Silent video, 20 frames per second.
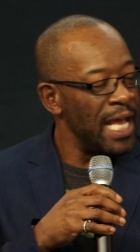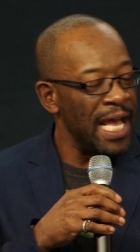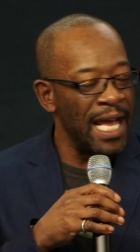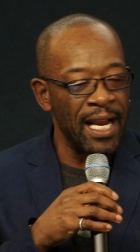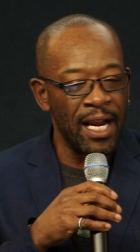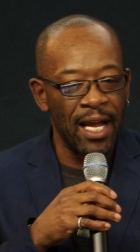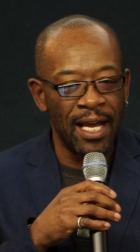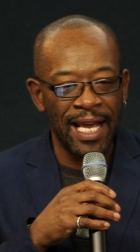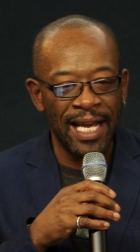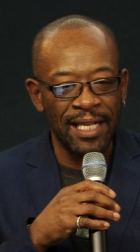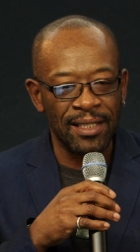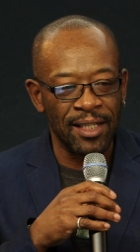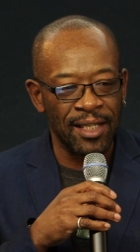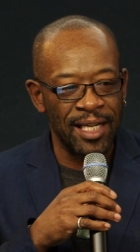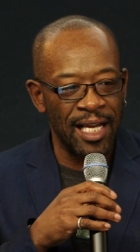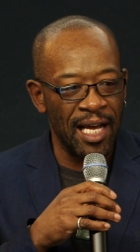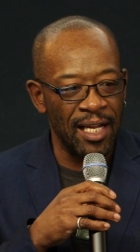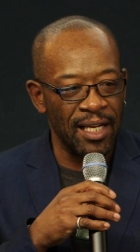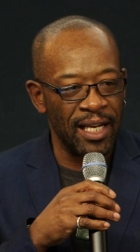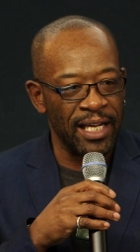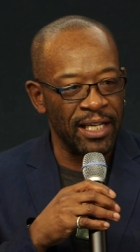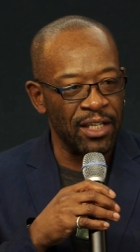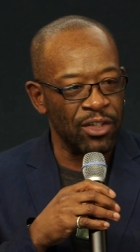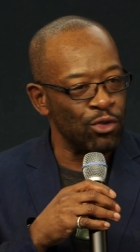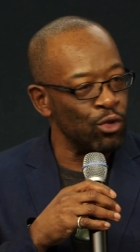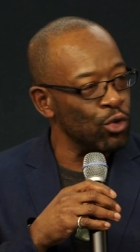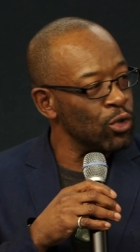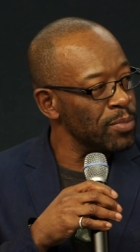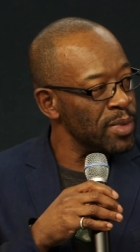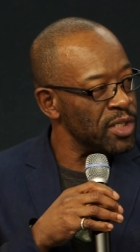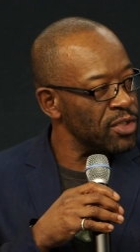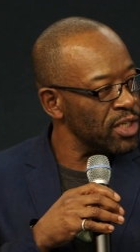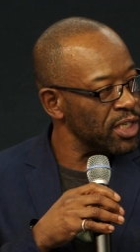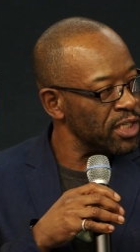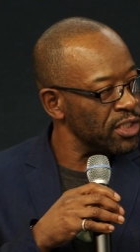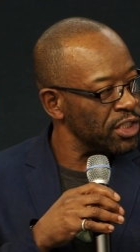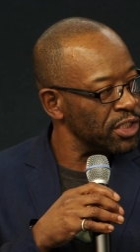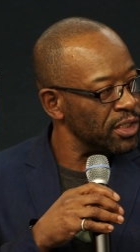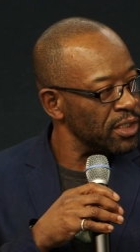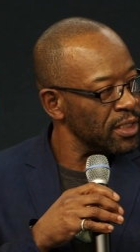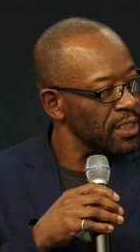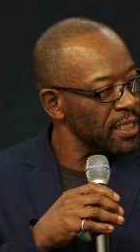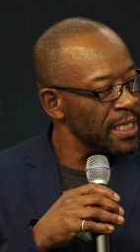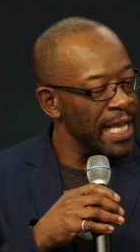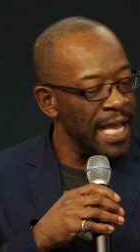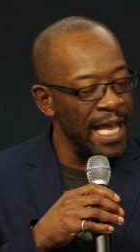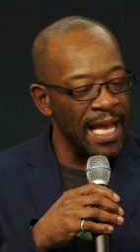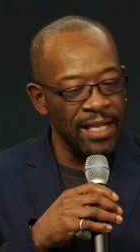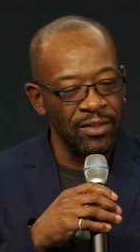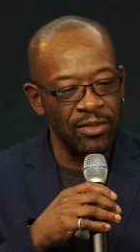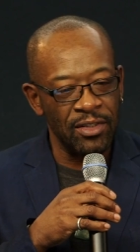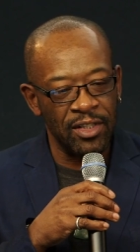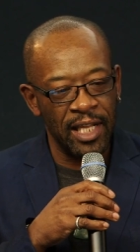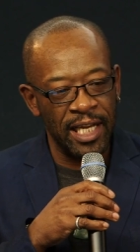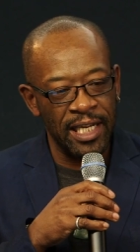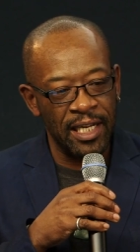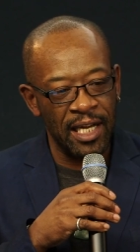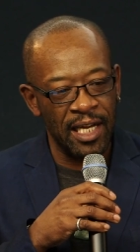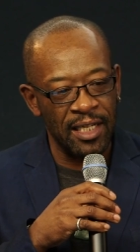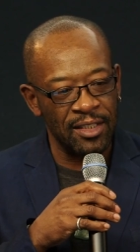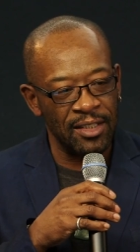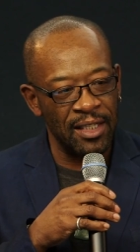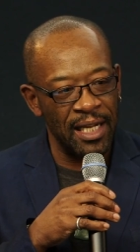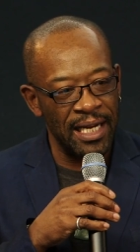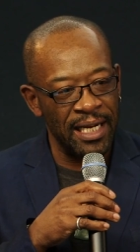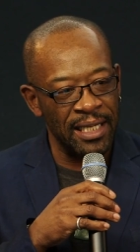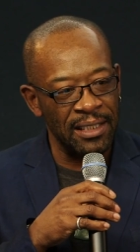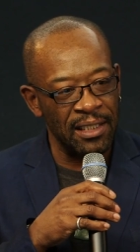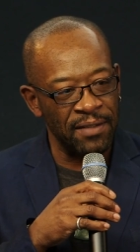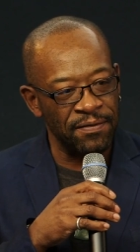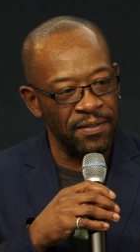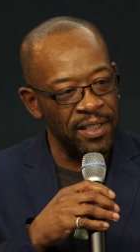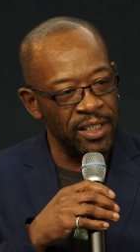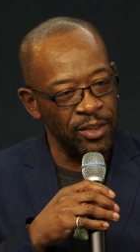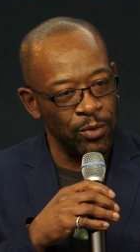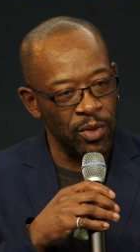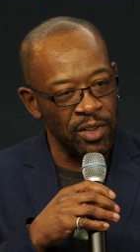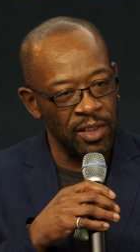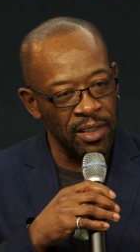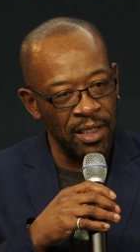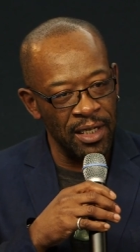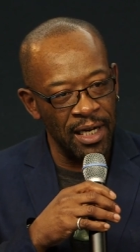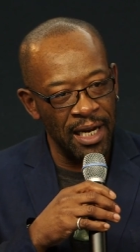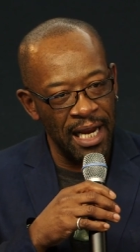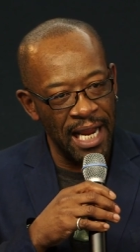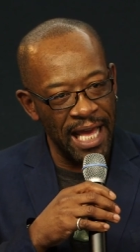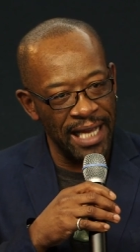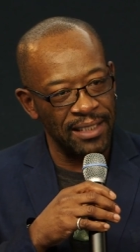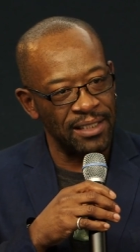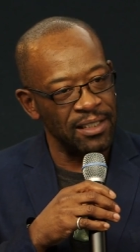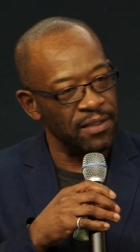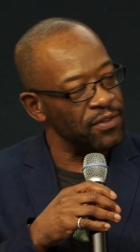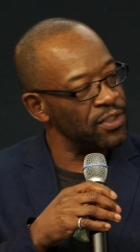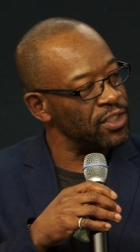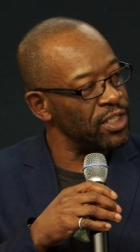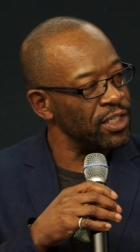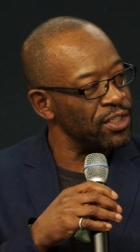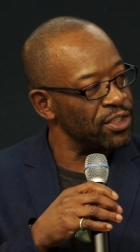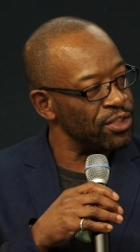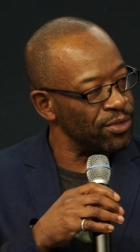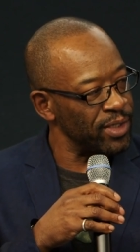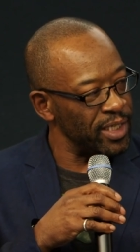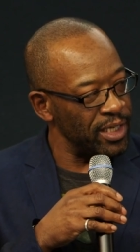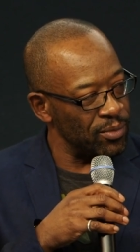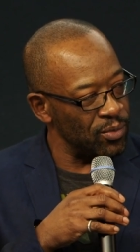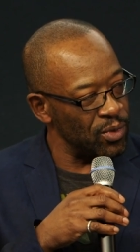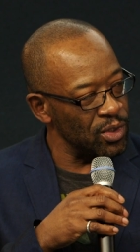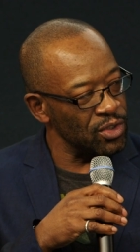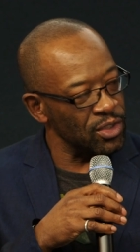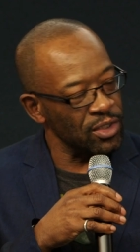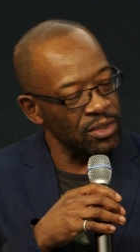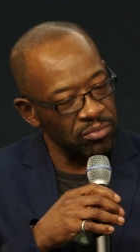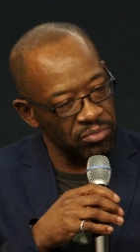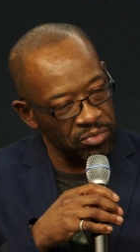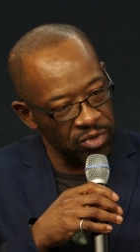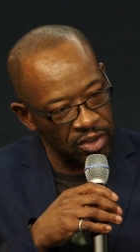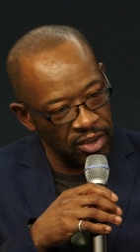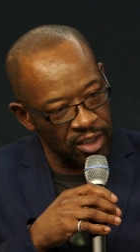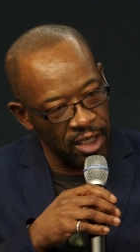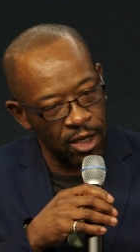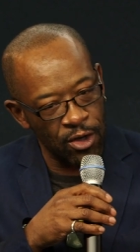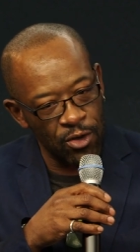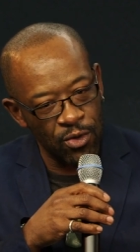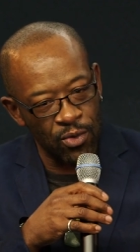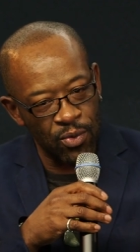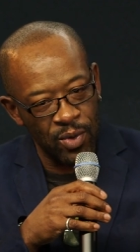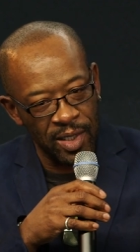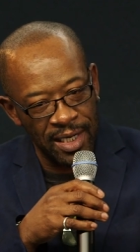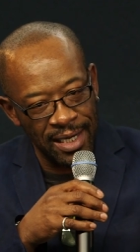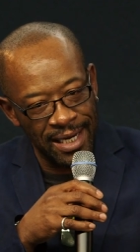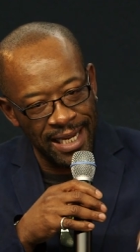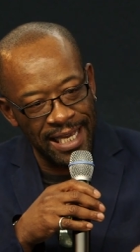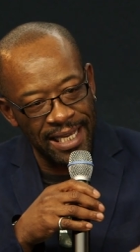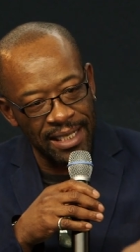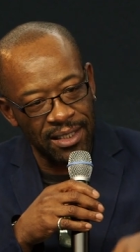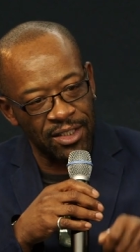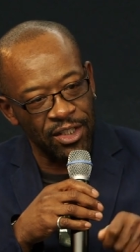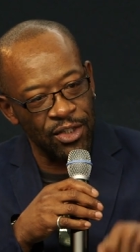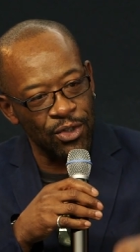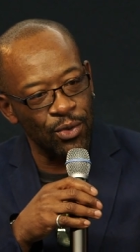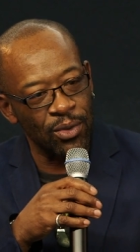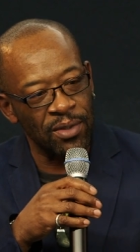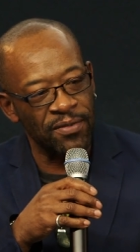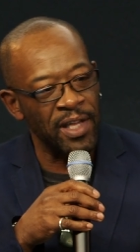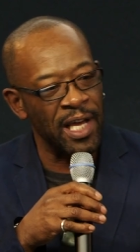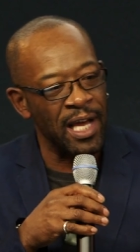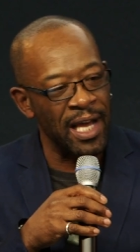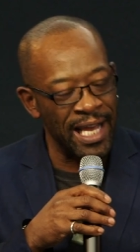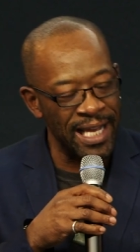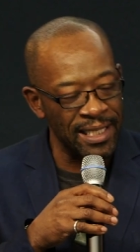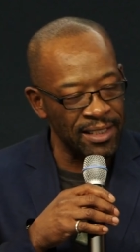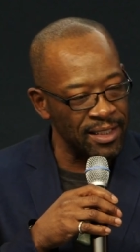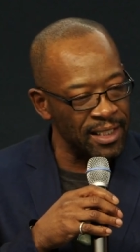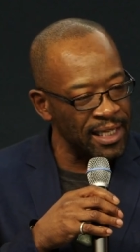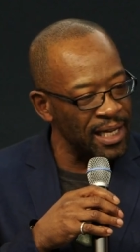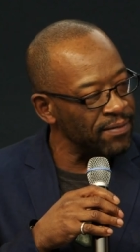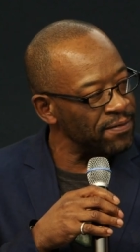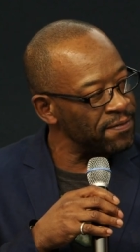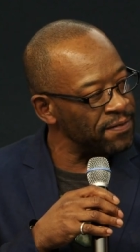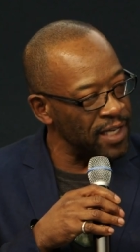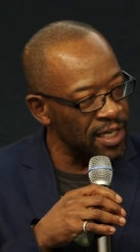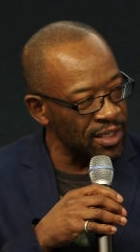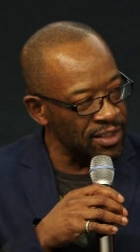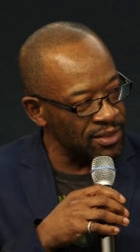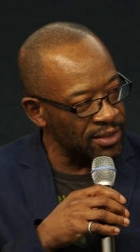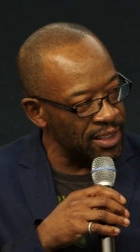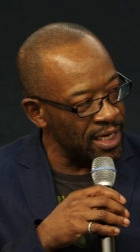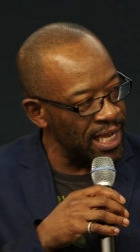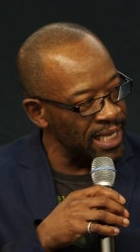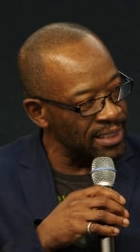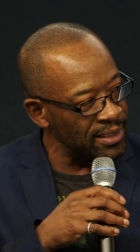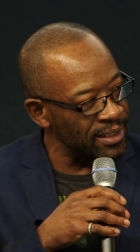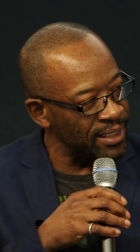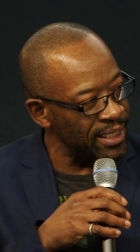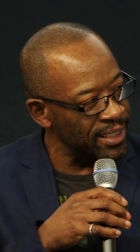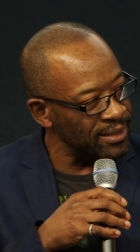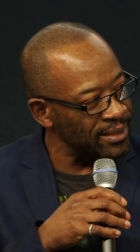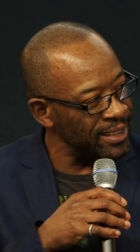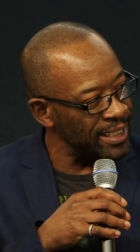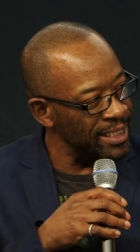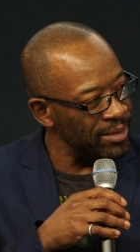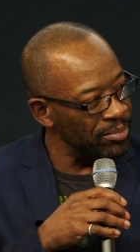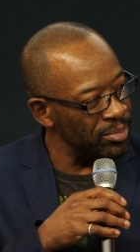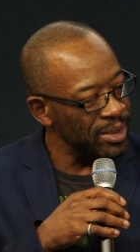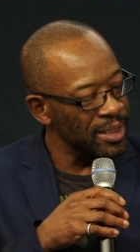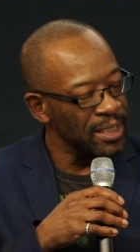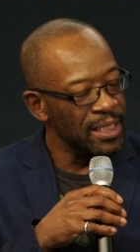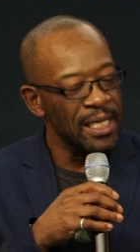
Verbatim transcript: and I had to cut like a trauma surgeon. And they cut slightly different. This wasn't an elective surgery. It wasn't slow and neat and all of that. I had to cut fast and I had to cut deep.